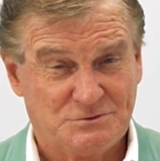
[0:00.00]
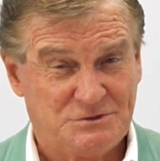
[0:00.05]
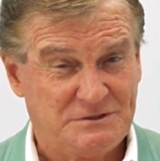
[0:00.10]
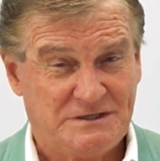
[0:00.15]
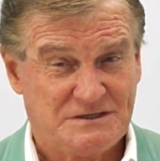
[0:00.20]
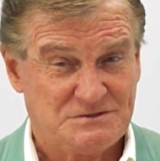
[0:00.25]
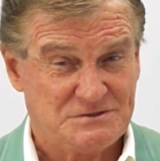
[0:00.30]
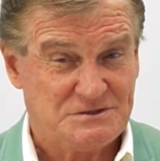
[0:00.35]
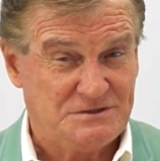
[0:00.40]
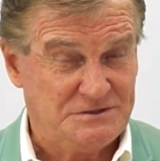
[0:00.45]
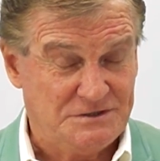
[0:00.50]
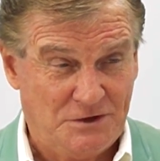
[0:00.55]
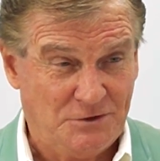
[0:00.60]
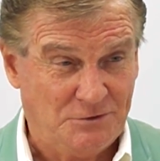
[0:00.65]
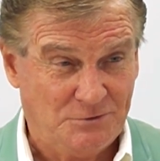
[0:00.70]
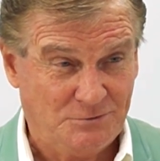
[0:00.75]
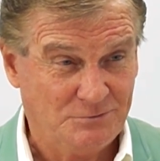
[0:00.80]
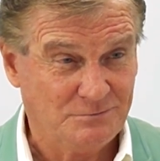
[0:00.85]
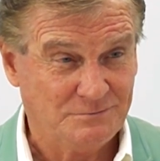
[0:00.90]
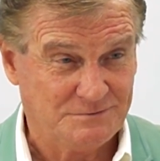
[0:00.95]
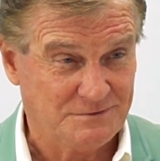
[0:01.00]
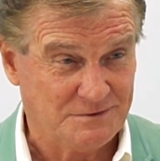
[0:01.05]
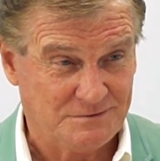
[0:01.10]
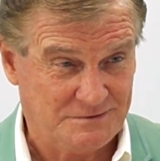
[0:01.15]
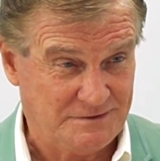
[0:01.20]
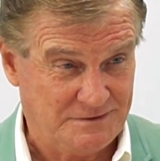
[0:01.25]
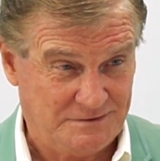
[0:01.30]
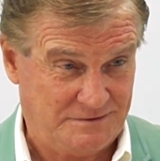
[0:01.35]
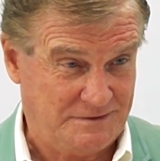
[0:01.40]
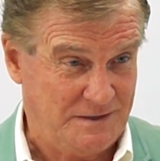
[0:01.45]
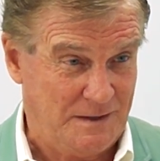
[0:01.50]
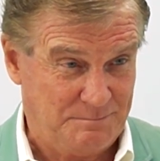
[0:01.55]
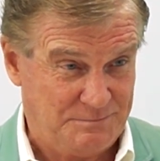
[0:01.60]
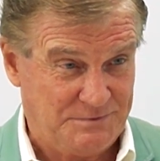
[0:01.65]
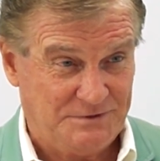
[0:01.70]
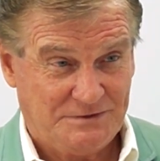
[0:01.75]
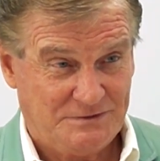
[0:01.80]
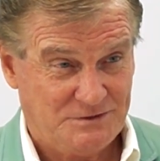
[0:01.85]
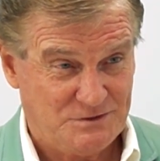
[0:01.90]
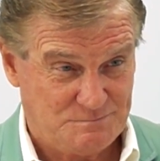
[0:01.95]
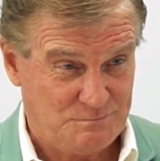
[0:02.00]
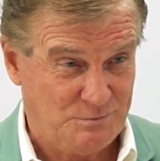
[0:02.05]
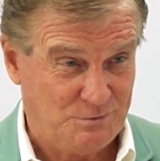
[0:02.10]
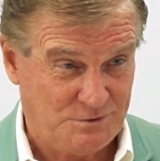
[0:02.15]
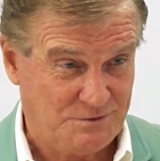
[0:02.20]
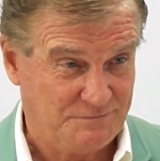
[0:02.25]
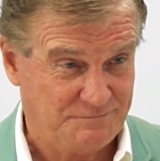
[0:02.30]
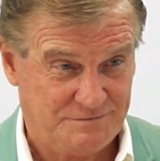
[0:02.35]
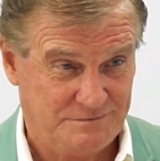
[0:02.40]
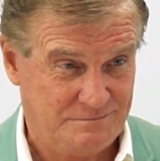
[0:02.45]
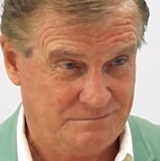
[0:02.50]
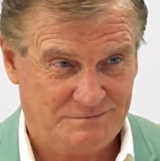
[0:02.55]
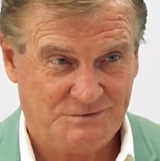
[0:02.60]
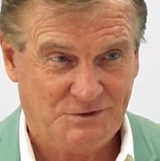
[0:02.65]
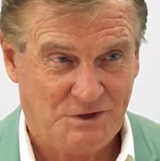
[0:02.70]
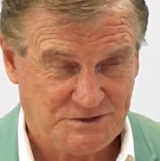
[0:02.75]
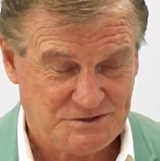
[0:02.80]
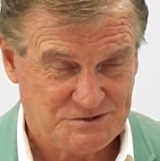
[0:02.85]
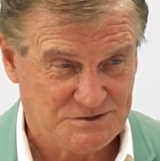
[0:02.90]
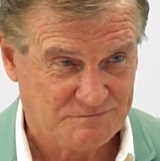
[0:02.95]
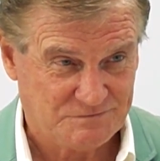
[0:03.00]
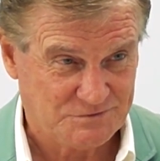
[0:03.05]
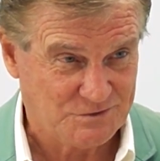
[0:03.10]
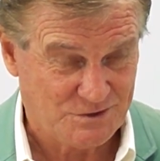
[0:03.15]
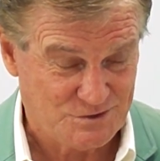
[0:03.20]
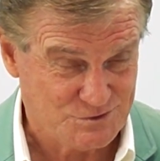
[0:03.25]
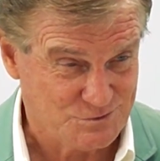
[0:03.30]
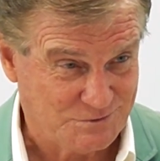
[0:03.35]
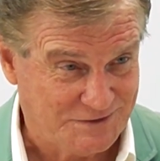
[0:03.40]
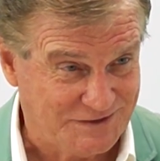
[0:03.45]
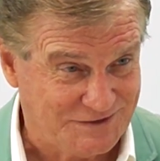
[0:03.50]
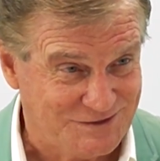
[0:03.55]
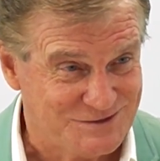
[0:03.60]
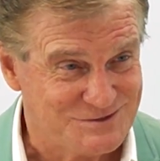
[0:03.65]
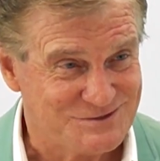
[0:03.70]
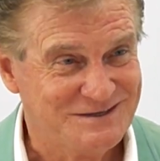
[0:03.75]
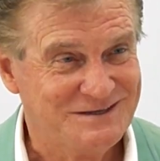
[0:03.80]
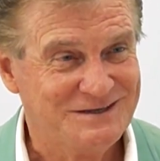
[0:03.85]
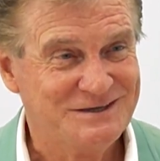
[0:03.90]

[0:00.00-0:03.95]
She doesn't know that the company has bought it for $97 or less.